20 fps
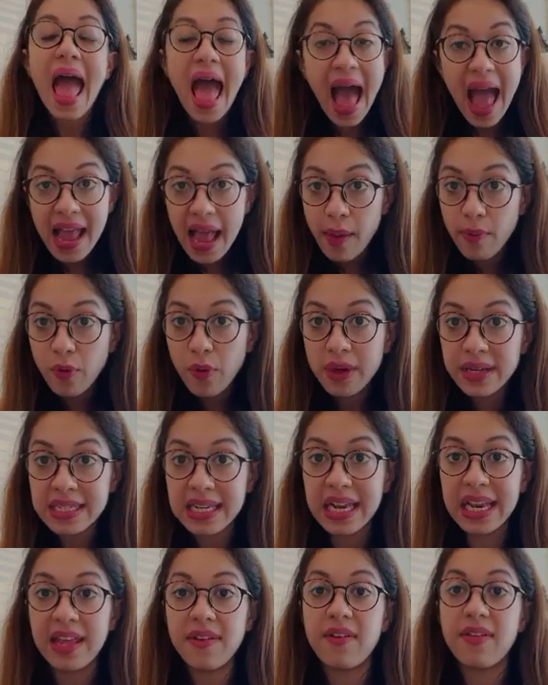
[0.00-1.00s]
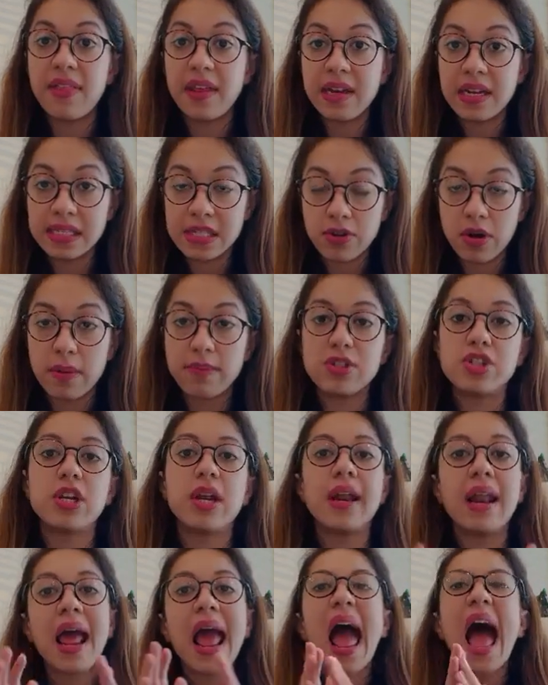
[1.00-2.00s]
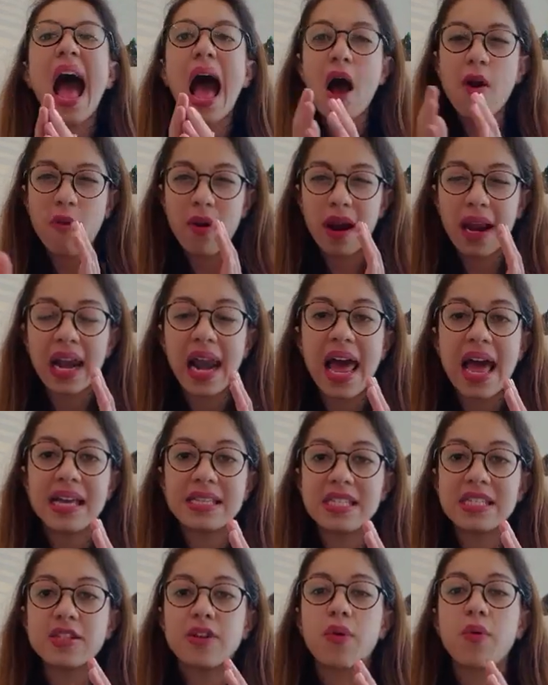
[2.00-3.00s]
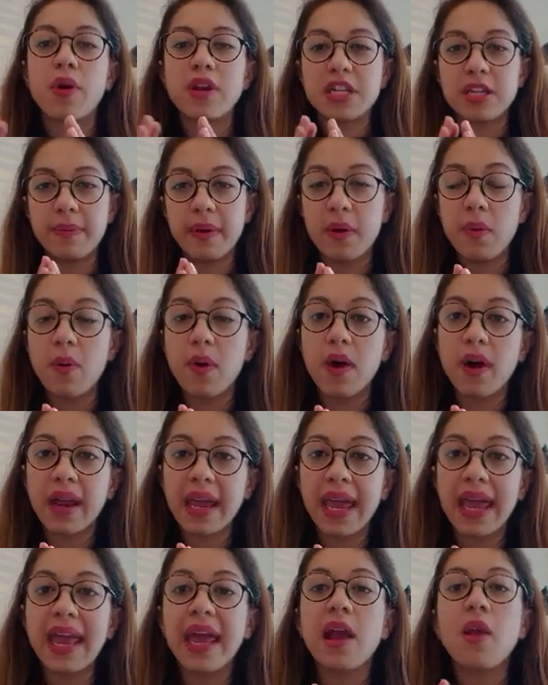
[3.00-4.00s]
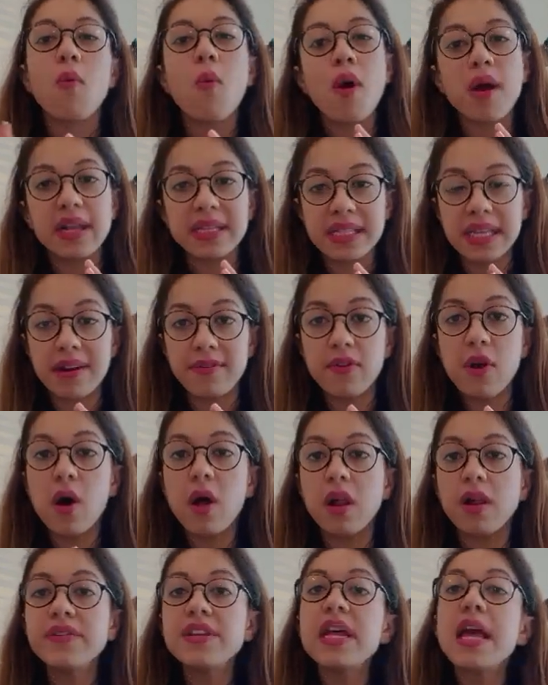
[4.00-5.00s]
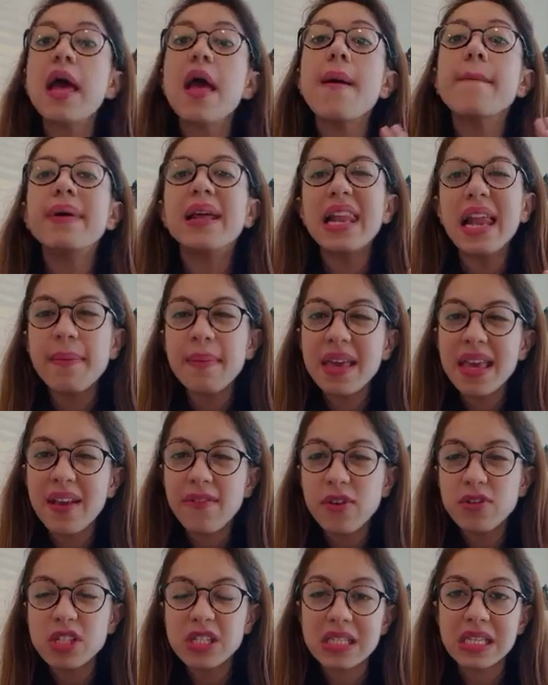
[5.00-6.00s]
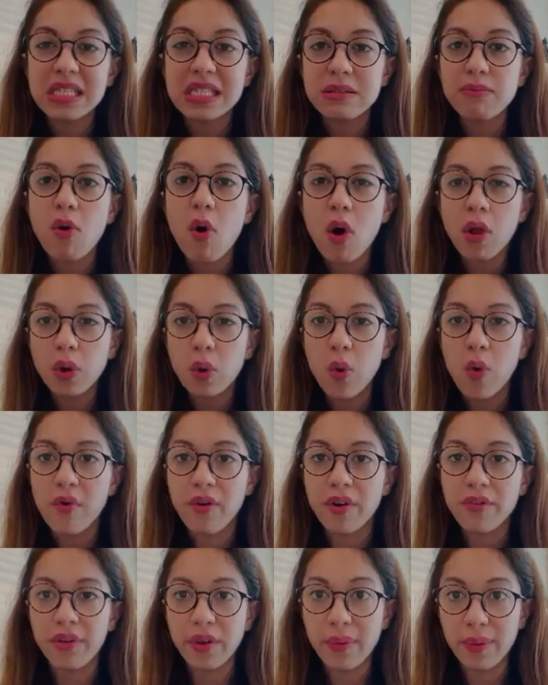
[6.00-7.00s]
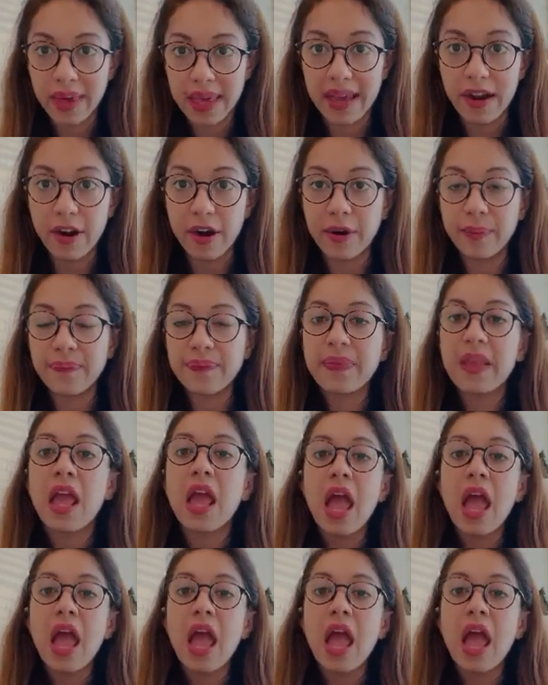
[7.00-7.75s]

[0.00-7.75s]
I am going to leave in the description how our classes are going to be working, what is involved, but let me give you just a small overview here.